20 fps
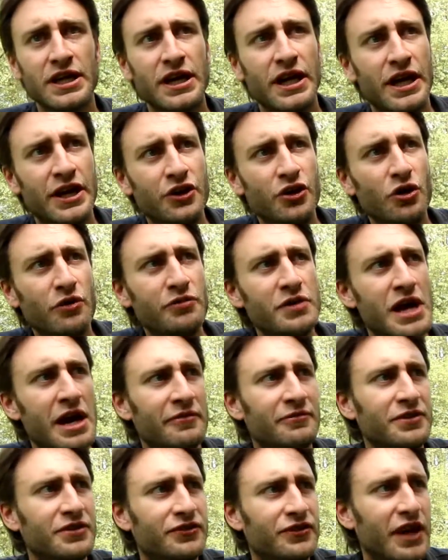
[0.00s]
And now we
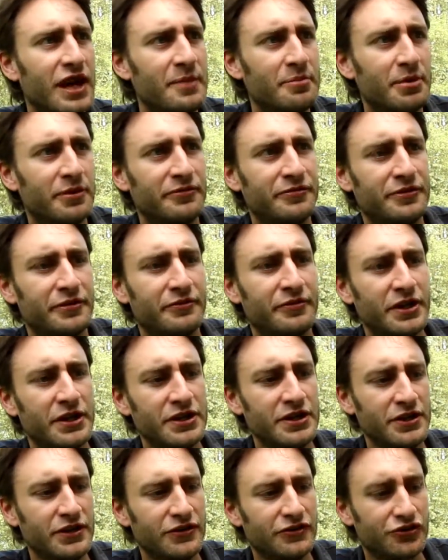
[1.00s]
have this type of
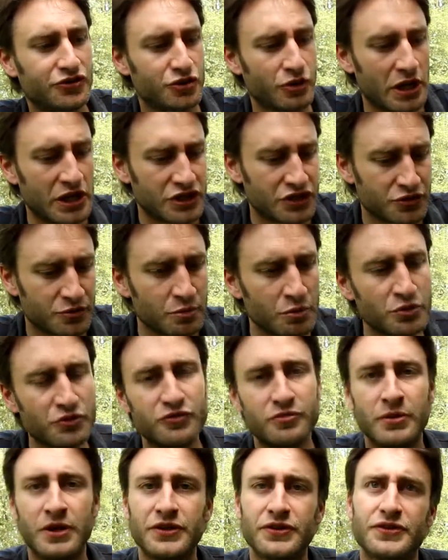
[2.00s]
very strange
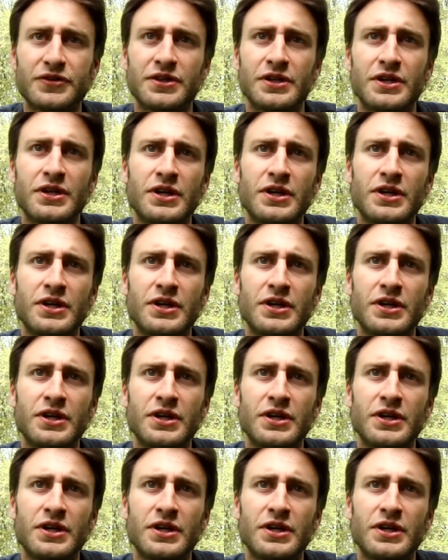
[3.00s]
movement